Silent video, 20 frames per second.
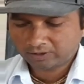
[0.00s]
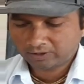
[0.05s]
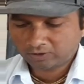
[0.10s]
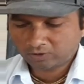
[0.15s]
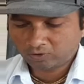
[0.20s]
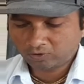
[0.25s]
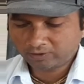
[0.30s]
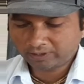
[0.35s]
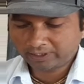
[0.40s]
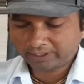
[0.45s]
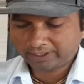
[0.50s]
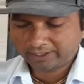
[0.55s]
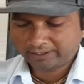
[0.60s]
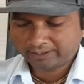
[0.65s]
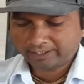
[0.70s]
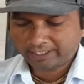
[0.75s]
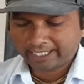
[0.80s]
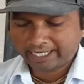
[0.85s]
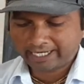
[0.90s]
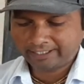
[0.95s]

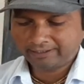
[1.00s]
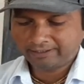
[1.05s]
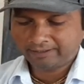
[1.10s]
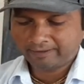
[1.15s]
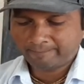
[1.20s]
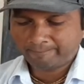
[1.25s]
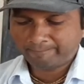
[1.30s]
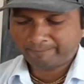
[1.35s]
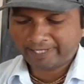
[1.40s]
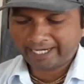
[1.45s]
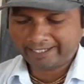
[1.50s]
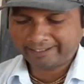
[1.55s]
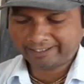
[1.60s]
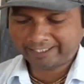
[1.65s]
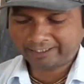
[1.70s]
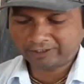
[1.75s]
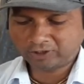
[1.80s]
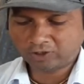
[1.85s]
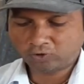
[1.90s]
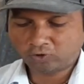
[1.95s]
Okay, and plant
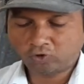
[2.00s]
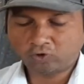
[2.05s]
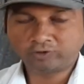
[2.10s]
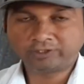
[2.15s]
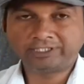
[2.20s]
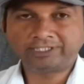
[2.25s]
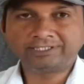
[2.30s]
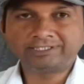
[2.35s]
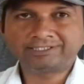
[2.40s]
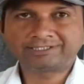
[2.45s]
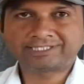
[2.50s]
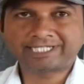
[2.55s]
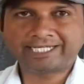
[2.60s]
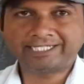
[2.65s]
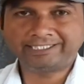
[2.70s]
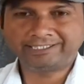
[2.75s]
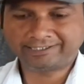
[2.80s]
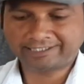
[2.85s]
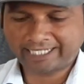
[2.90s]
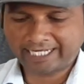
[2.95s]
also grows in
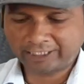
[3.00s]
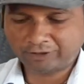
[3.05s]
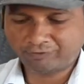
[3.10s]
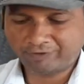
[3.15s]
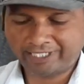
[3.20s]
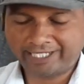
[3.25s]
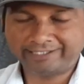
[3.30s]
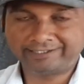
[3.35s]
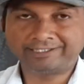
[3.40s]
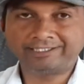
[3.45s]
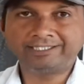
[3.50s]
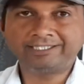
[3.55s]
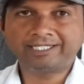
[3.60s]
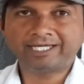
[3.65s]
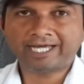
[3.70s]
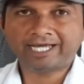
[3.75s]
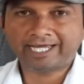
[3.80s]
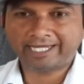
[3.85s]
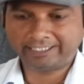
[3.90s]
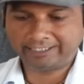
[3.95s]
size as well as
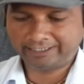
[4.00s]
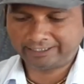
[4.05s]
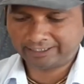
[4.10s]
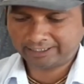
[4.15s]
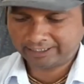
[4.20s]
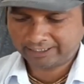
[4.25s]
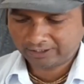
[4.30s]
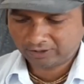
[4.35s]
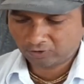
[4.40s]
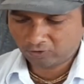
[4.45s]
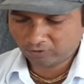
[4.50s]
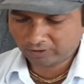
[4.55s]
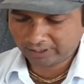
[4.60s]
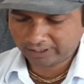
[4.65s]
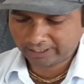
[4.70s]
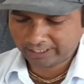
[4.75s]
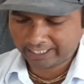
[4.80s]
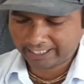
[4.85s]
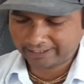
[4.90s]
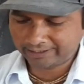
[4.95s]
in height.
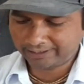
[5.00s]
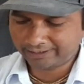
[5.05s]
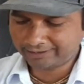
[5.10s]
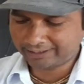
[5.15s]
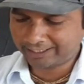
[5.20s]
Okay, and in the